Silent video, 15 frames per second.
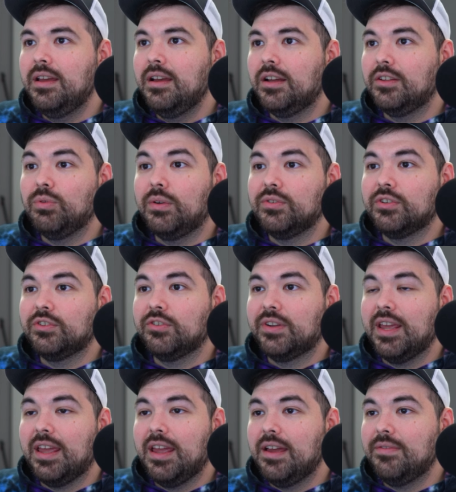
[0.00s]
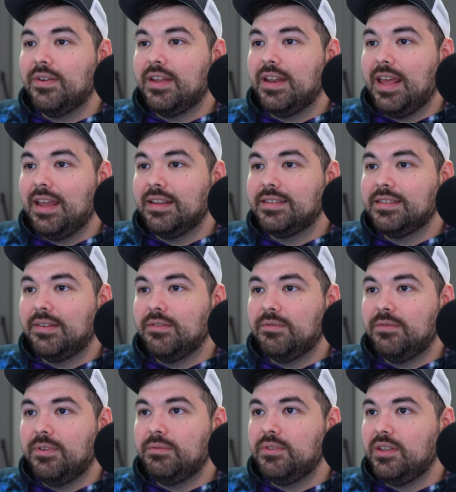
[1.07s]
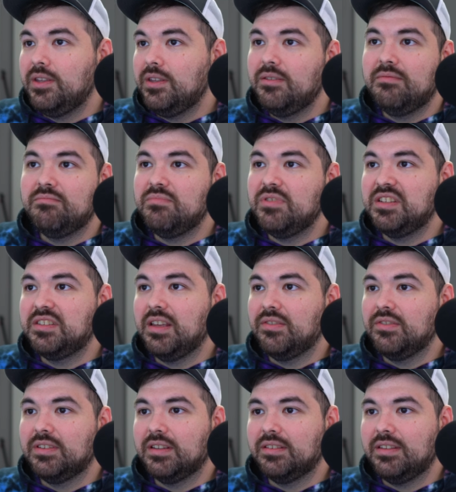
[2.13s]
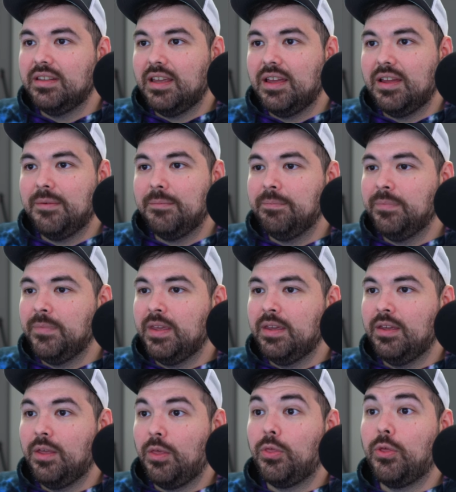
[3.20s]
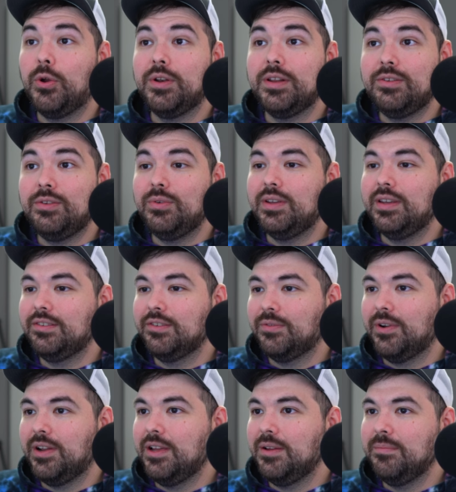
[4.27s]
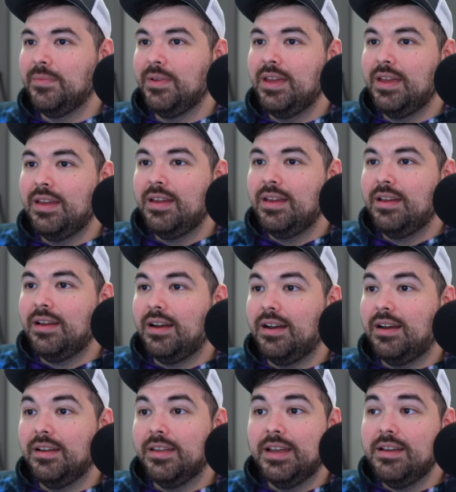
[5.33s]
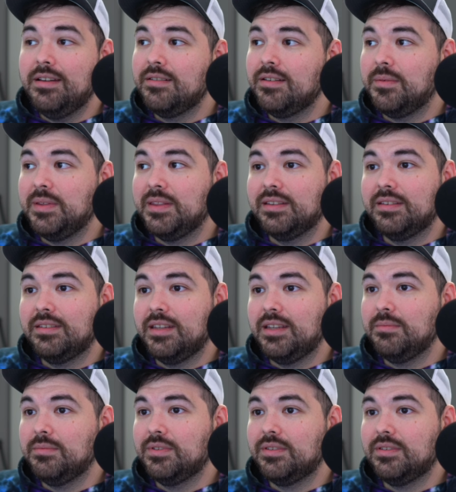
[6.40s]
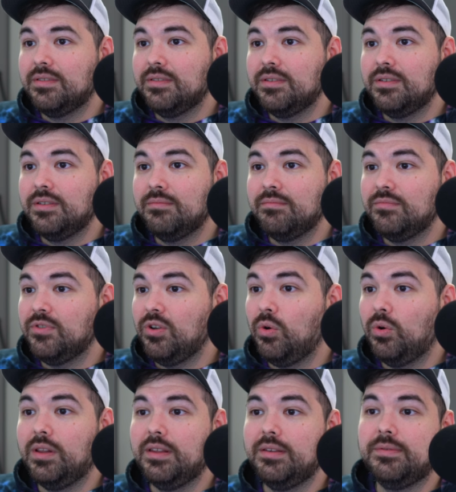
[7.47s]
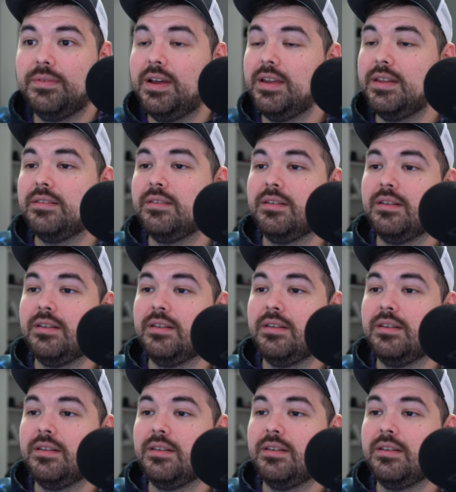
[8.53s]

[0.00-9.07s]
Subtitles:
A 12600KF, an A750, B760M, 32 gigs of RAM. Yeah, I mean, this seems totally fine.